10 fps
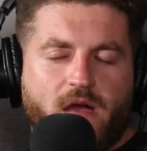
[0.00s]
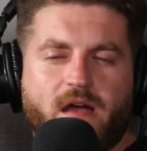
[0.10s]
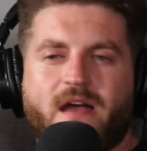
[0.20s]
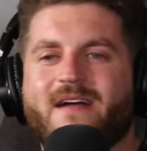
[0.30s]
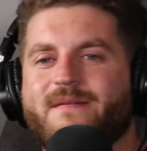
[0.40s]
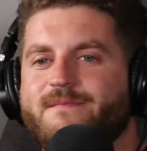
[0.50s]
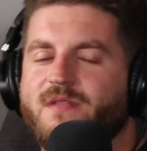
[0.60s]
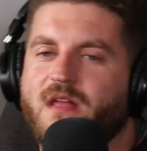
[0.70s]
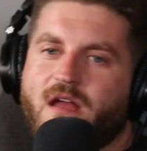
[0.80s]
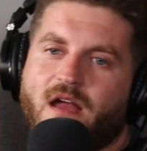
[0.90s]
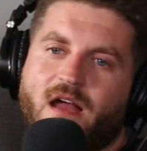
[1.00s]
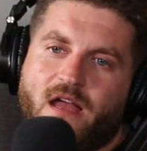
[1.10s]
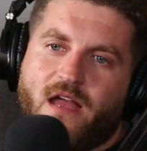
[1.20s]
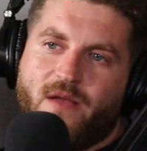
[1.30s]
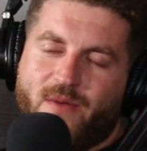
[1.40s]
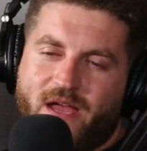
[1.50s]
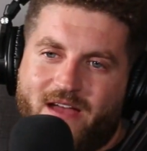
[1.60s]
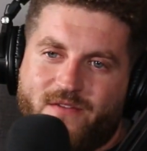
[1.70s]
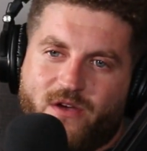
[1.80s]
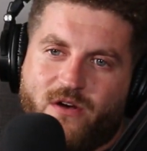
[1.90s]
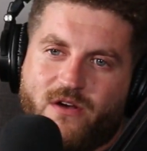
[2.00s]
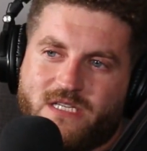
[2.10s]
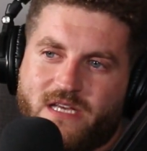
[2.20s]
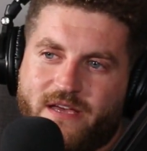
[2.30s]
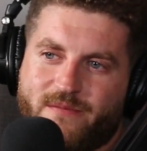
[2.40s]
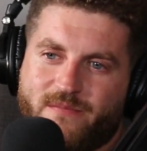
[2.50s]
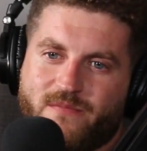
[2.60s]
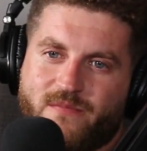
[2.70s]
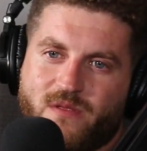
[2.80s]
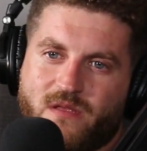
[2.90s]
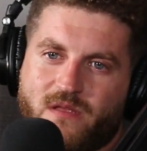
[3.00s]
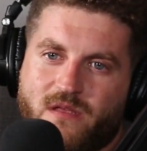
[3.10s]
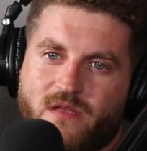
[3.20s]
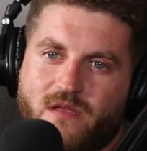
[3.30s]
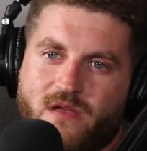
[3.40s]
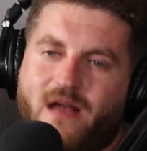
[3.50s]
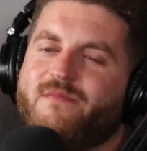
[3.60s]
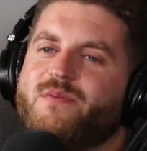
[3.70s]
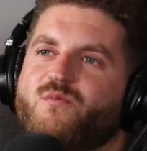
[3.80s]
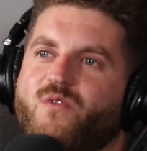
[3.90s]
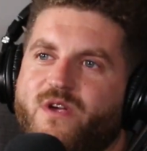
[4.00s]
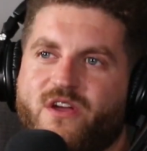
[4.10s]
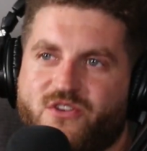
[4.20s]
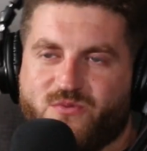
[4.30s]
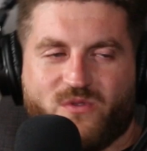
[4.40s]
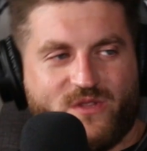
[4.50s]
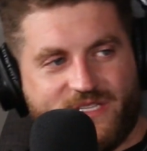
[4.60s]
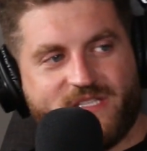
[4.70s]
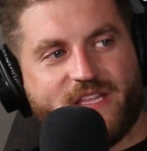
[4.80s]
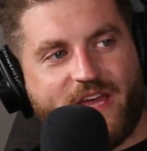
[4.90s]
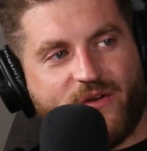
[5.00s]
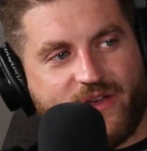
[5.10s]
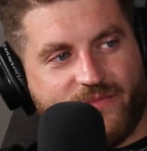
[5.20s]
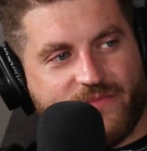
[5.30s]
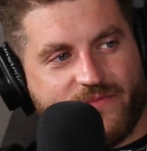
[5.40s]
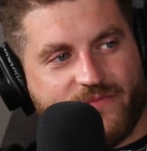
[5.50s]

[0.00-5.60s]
Am I having a hard time? I've been working on just releasing the outcome,